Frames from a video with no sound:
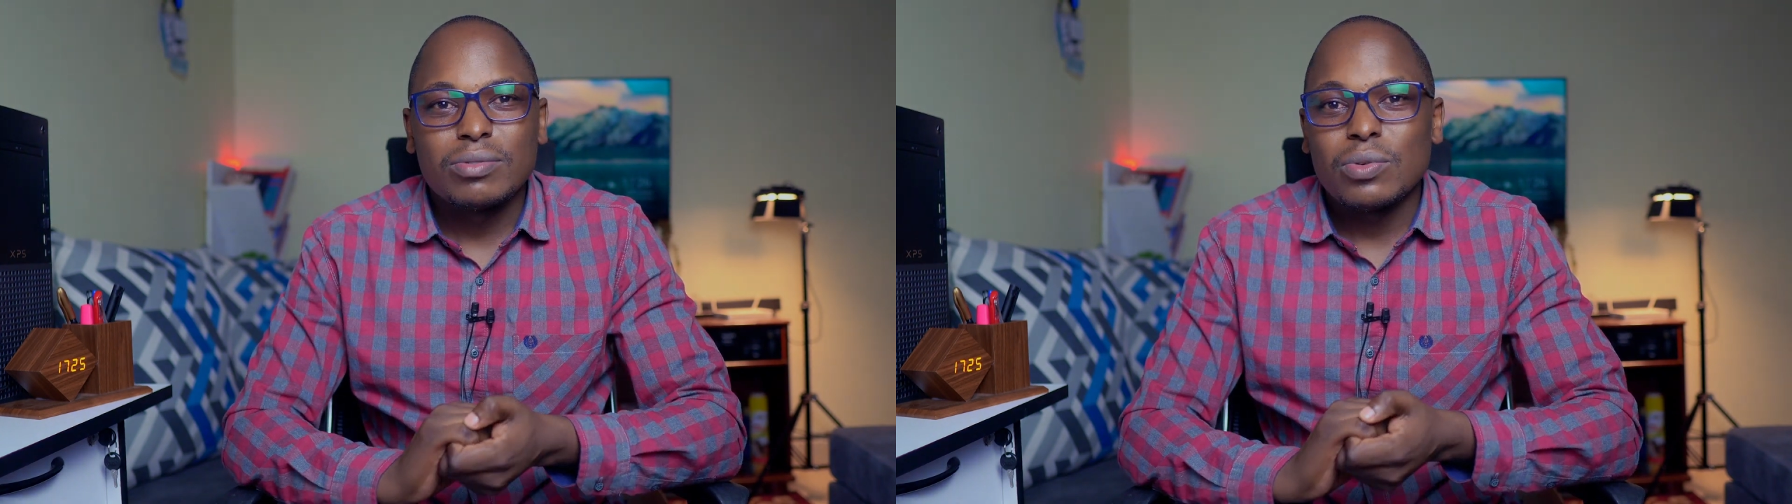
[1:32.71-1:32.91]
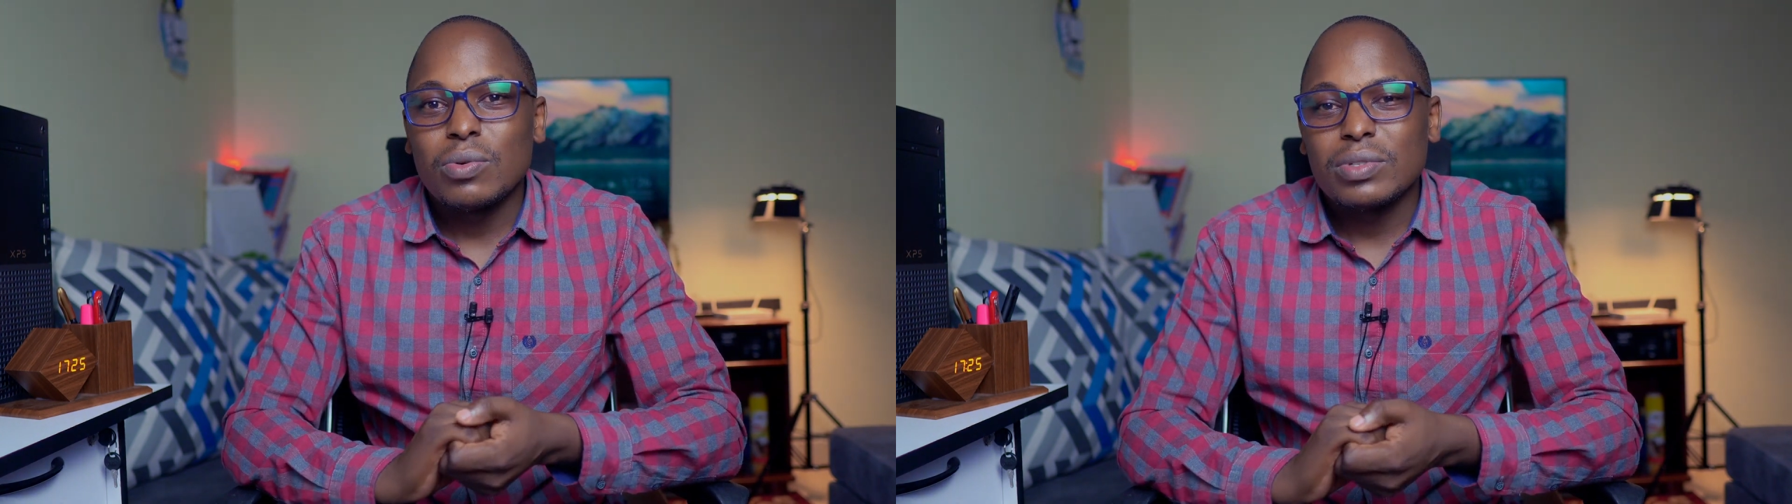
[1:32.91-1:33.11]

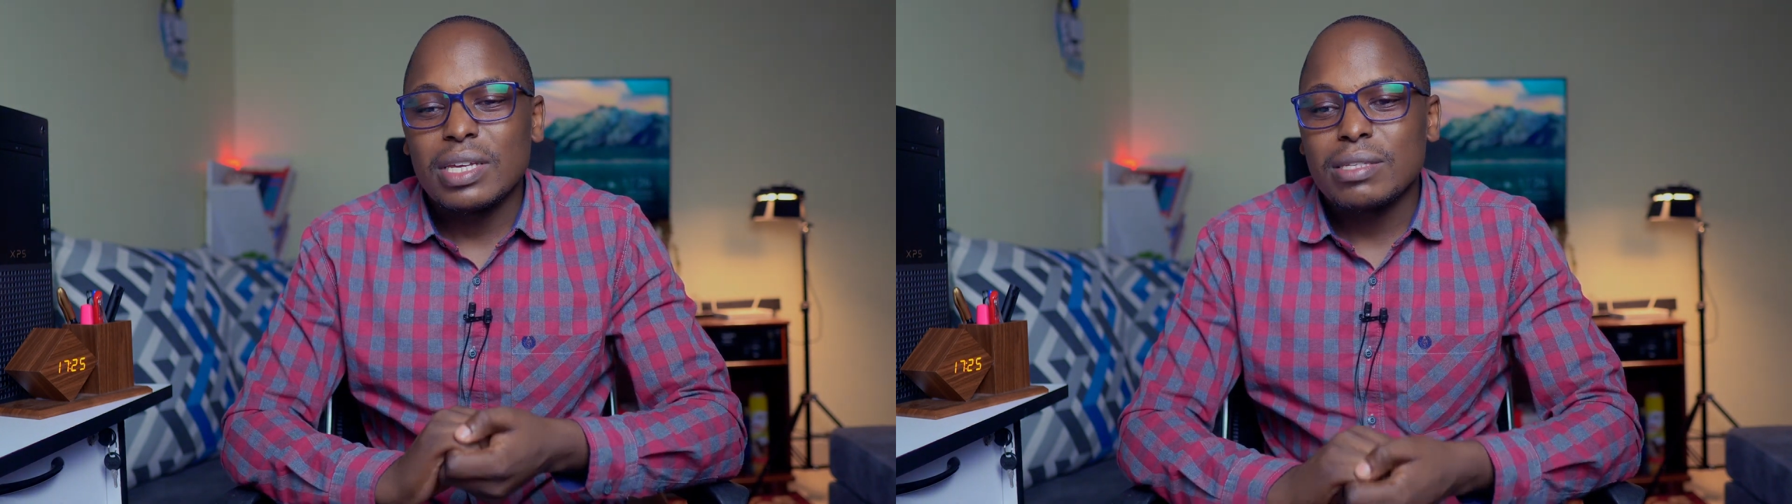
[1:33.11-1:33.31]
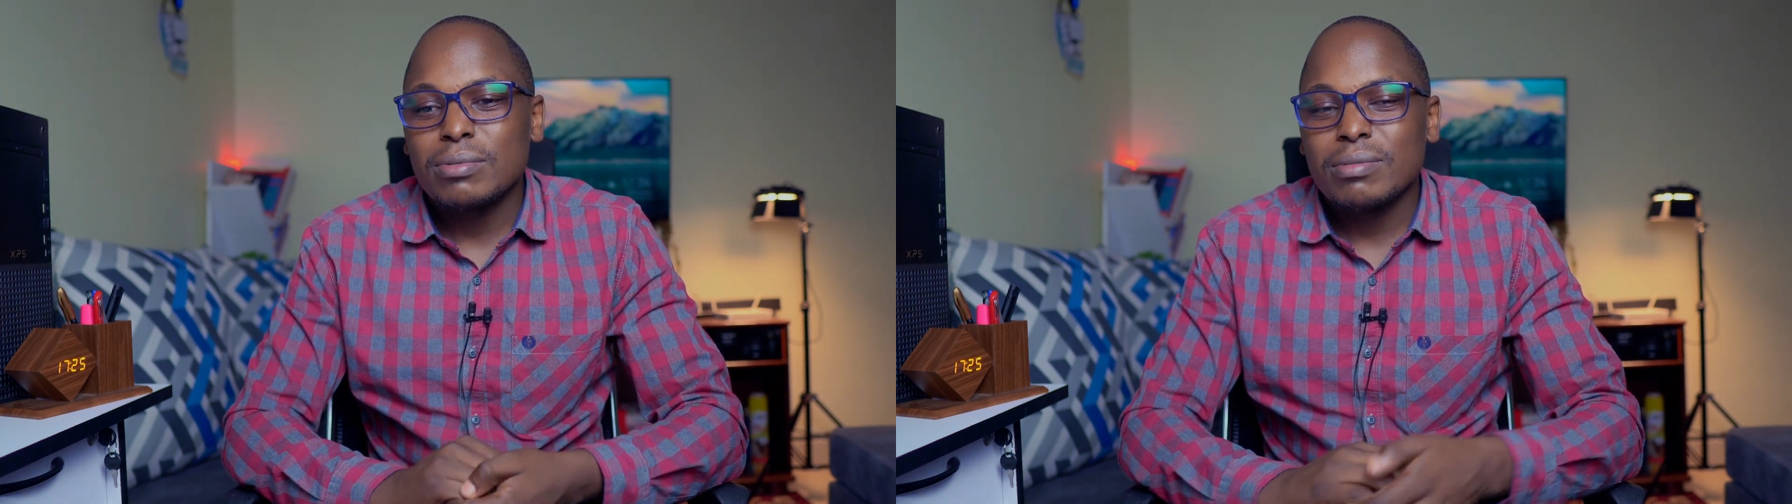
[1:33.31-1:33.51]
You
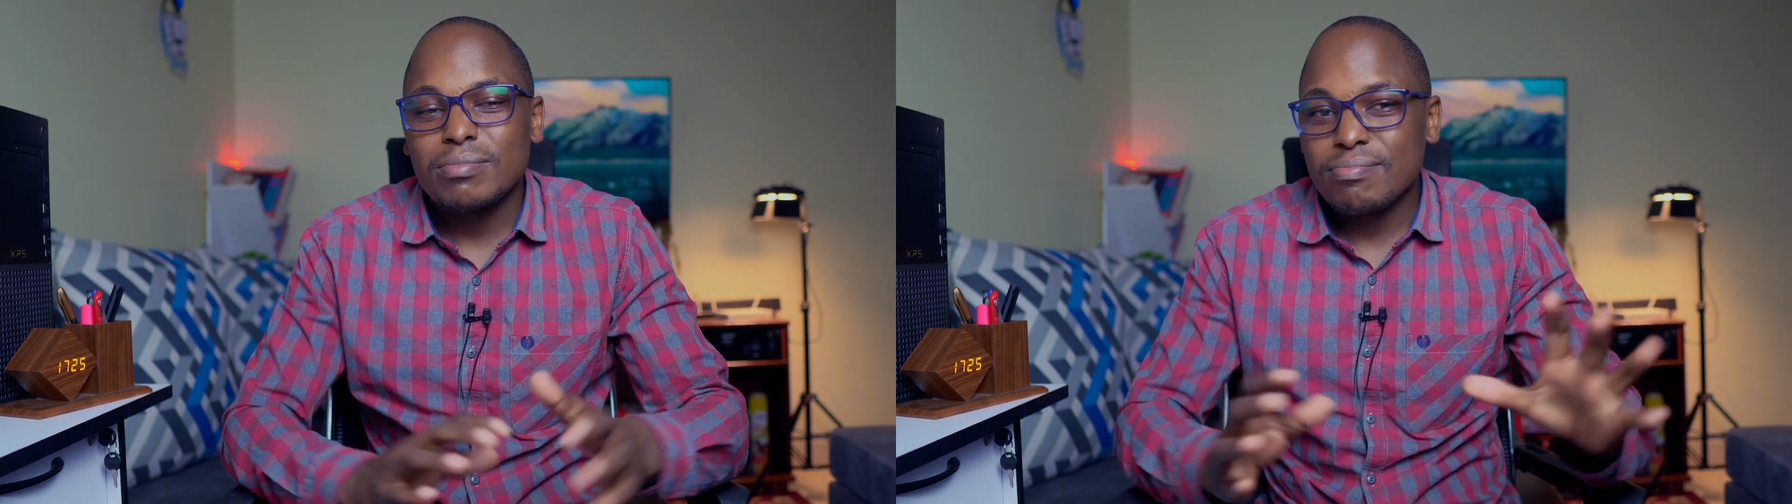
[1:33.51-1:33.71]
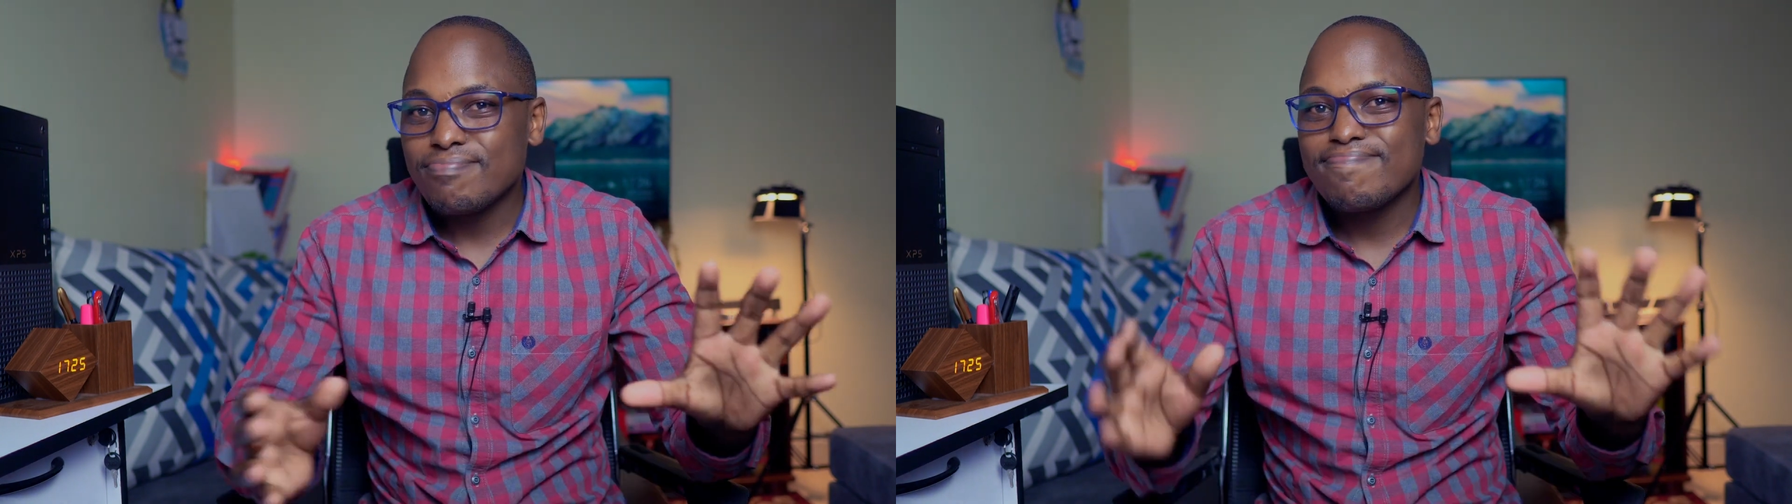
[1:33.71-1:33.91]

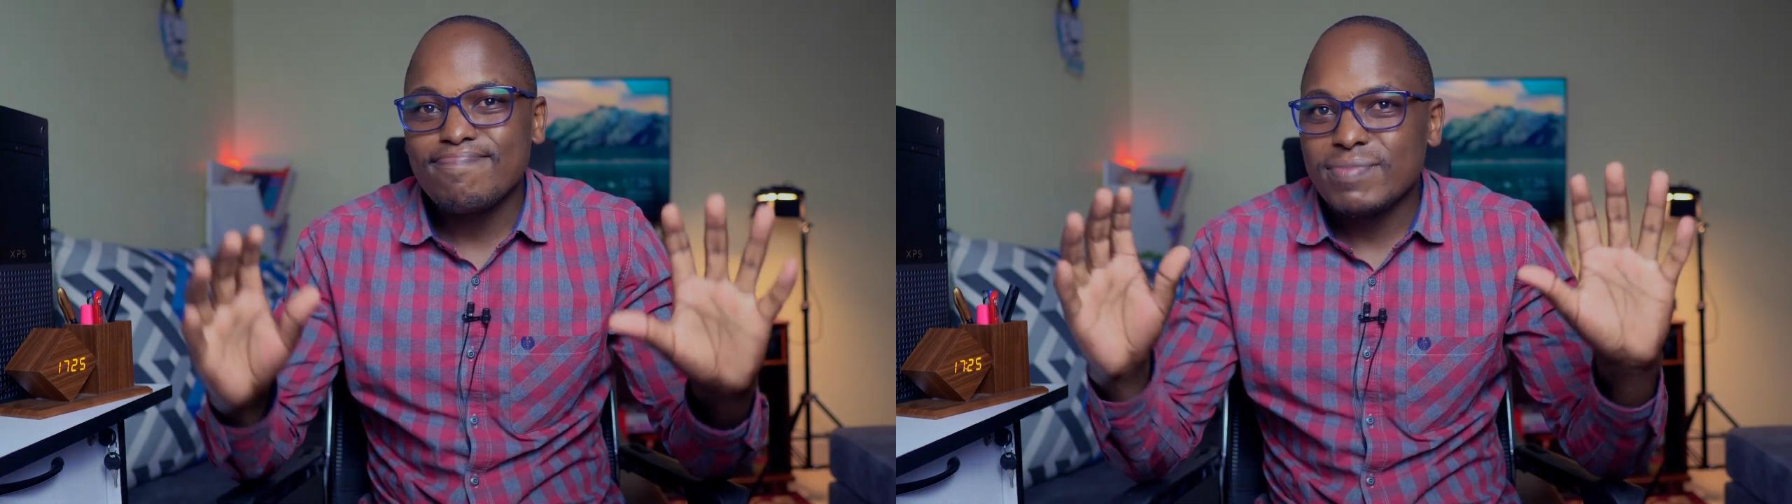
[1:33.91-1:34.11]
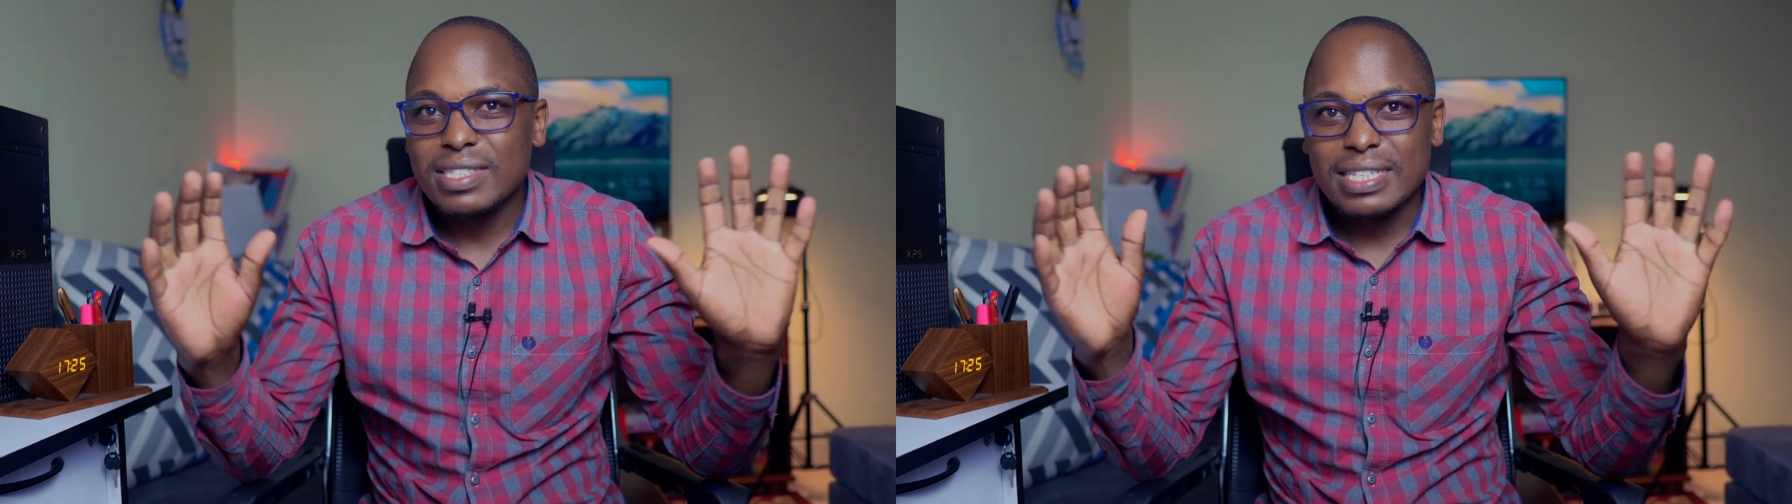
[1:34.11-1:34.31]

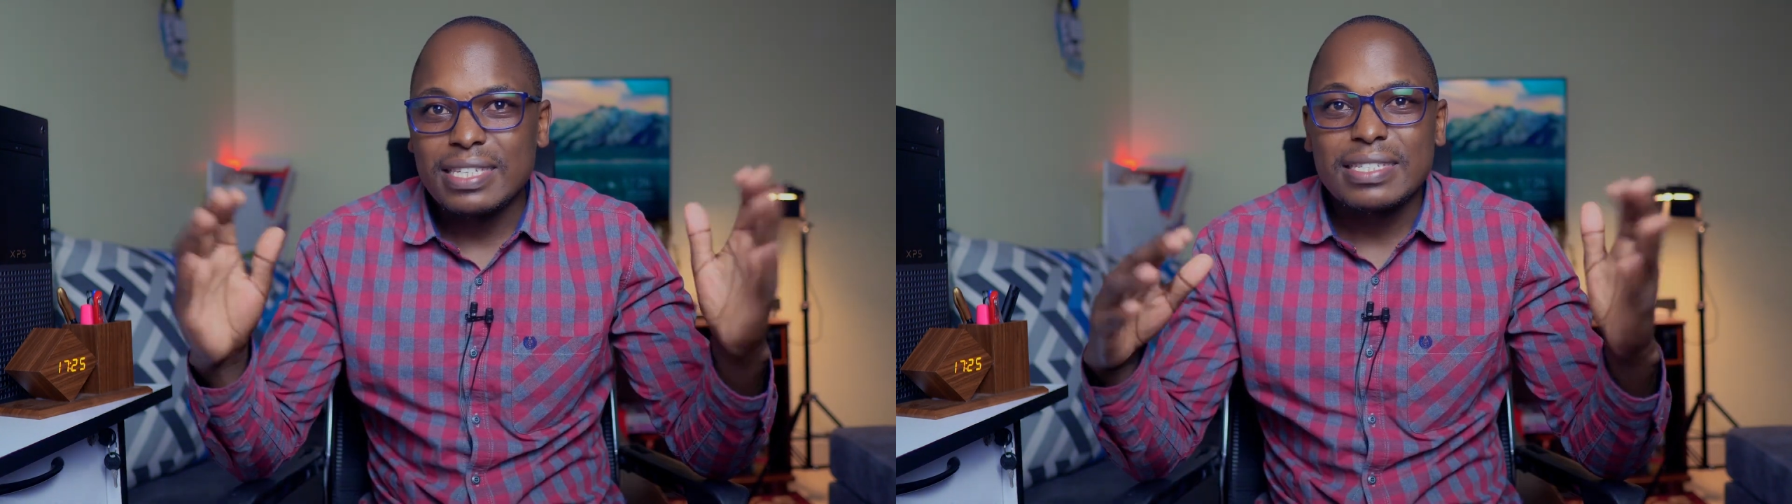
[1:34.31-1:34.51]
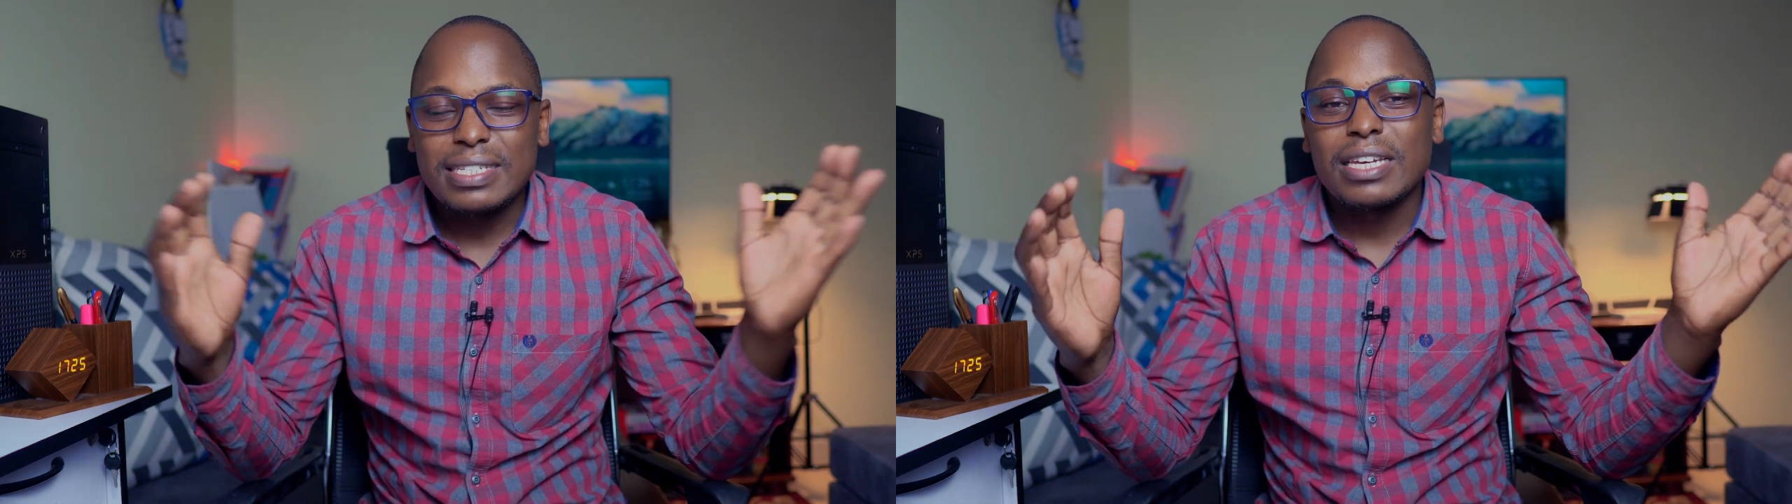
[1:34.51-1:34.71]
just